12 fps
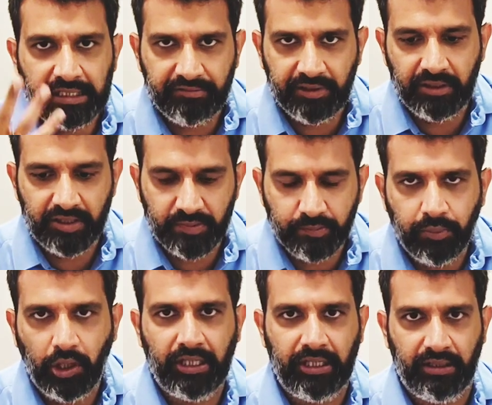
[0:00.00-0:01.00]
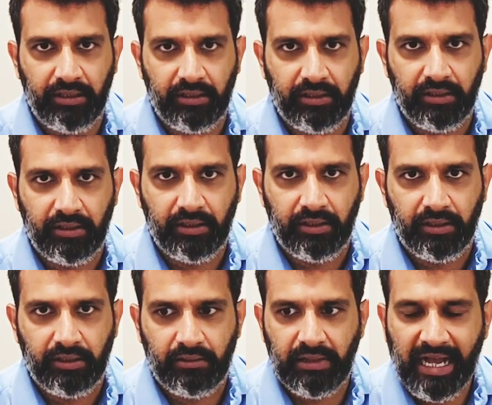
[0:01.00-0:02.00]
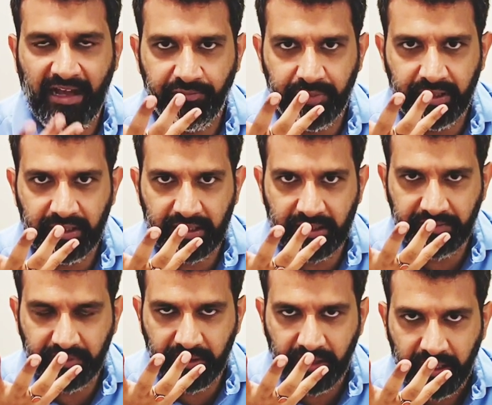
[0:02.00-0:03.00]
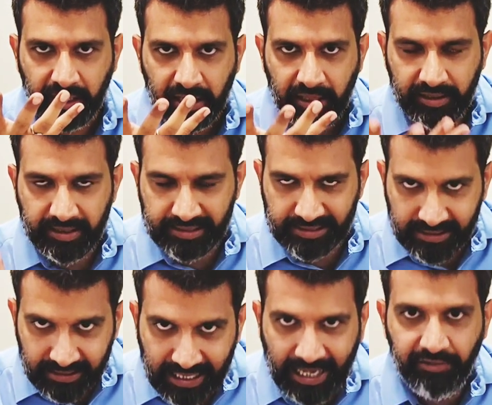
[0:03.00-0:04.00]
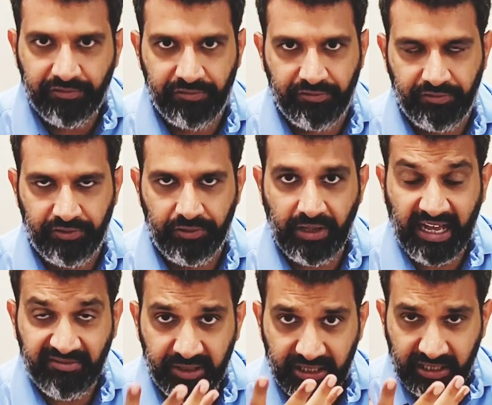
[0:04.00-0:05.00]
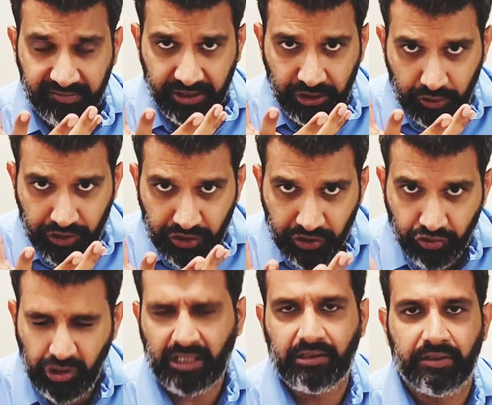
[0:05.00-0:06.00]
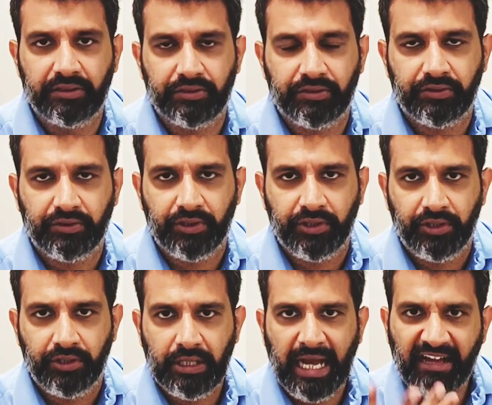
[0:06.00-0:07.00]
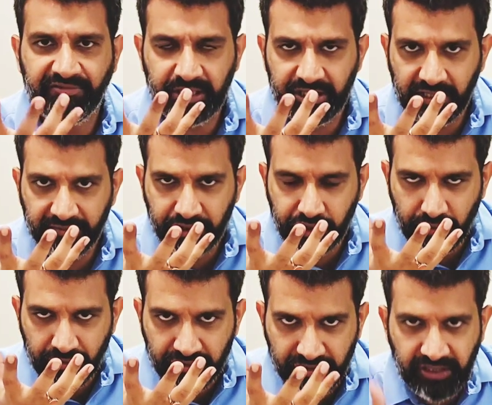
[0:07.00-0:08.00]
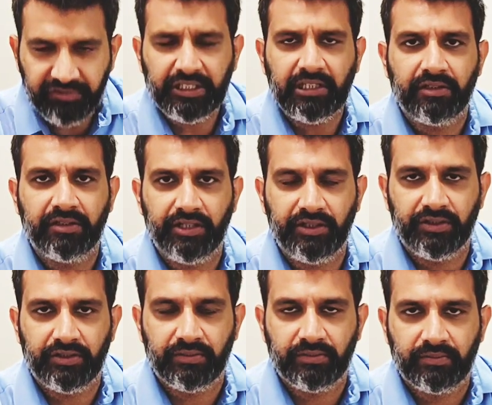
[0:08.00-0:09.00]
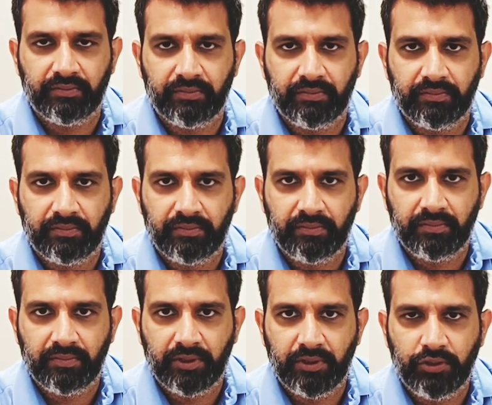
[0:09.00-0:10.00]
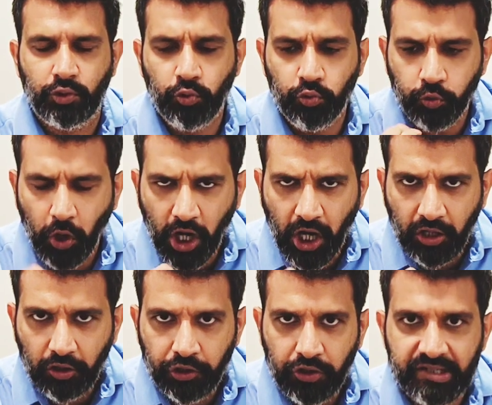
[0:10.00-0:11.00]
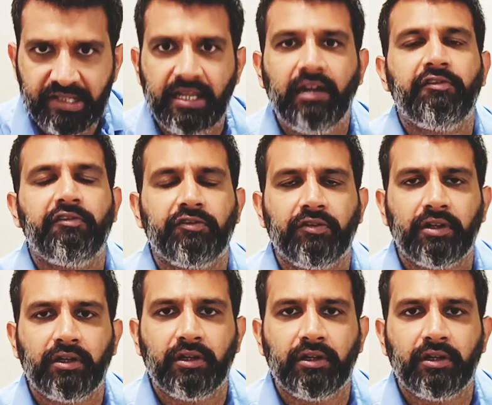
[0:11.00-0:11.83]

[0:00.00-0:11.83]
given this body. You have been given this life. You have been given your struggles. You have been given your difficulties to work on yourself,